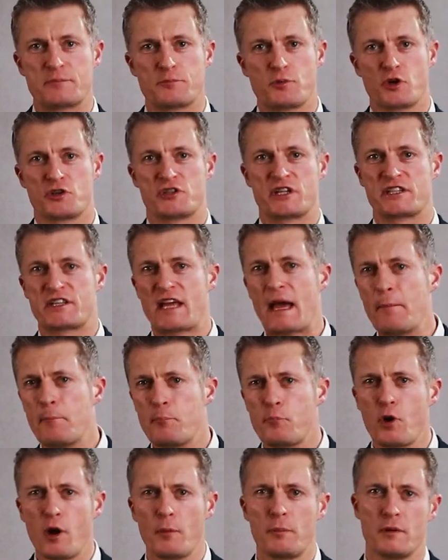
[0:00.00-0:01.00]
projects
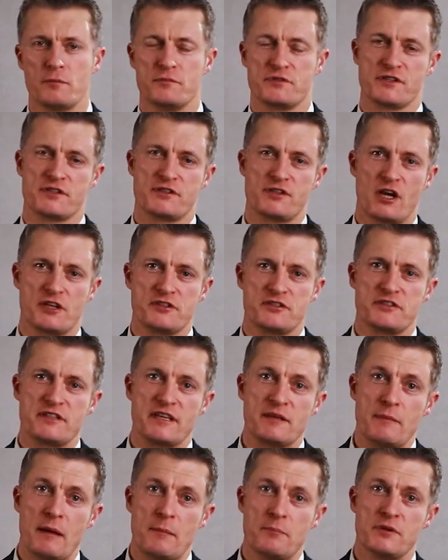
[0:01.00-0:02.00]
and problems assigned to
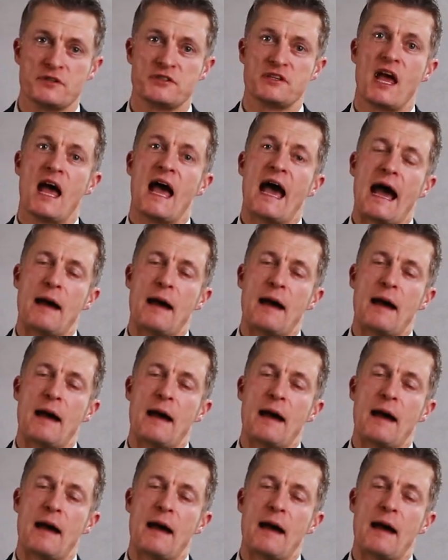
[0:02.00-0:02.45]
team members